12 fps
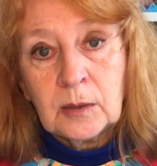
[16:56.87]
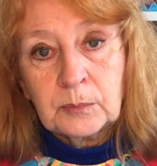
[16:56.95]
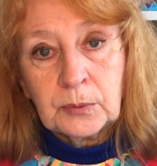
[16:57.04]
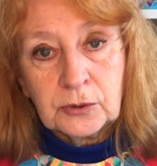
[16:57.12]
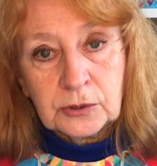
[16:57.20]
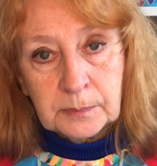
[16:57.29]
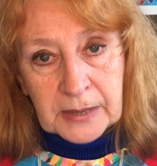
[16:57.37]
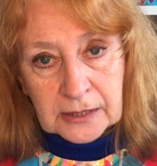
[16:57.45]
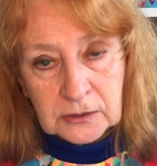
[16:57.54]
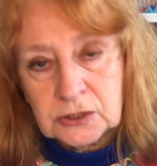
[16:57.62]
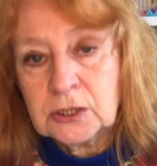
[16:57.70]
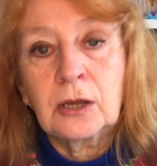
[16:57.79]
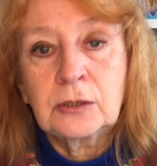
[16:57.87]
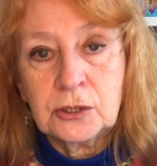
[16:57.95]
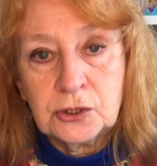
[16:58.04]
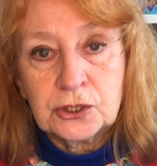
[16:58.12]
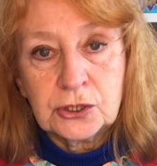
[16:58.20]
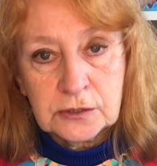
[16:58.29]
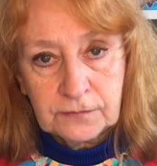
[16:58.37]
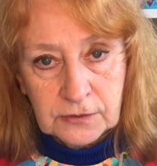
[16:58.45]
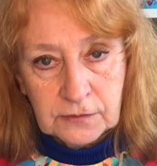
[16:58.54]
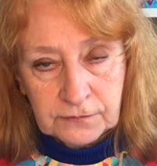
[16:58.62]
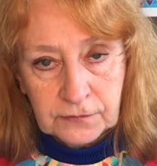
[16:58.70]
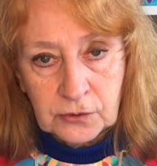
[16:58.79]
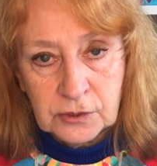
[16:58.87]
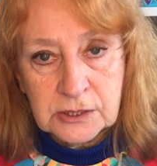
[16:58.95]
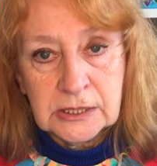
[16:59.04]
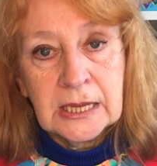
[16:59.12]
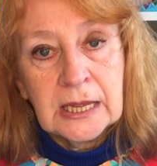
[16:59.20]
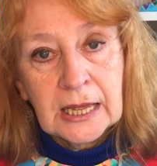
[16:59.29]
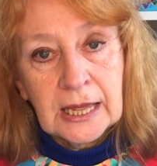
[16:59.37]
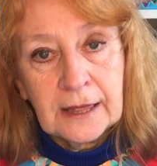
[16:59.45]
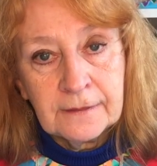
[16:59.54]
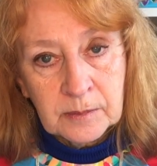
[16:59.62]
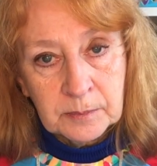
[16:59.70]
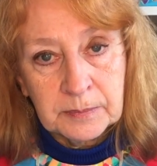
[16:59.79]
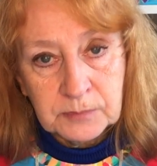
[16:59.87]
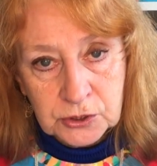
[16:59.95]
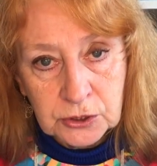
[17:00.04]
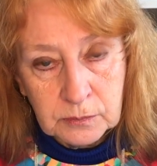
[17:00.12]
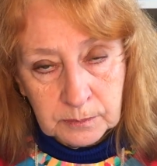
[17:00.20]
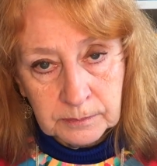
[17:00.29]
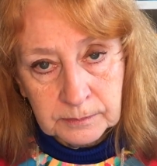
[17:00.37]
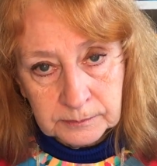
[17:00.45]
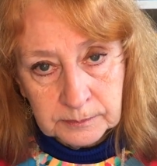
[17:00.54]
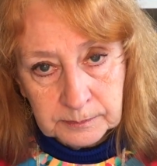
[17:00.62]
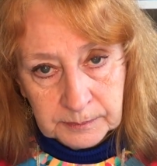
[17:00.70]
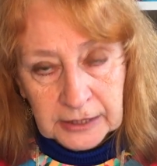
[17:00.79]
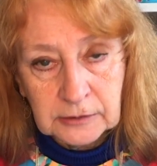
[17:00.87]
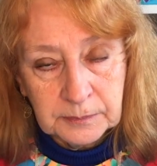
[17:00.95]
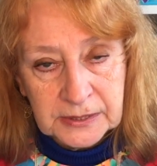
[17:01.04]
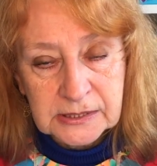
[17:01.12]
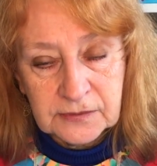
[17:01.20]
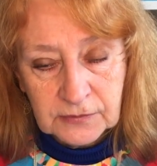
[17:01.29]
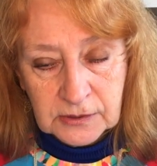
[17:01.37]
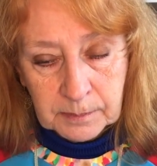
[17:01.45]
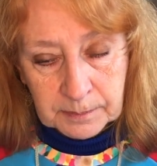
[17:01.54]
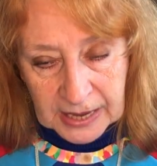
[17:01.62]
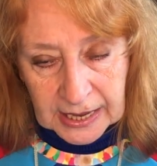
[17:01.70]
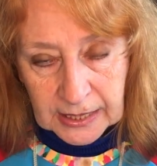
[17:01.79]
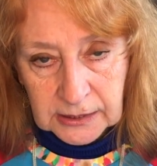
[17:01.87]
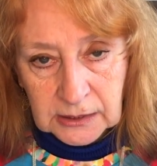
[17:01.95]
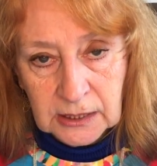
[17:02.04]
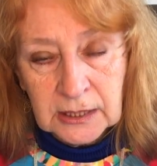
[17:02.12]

put the belt on just for the front and the 2 belt bits for the back,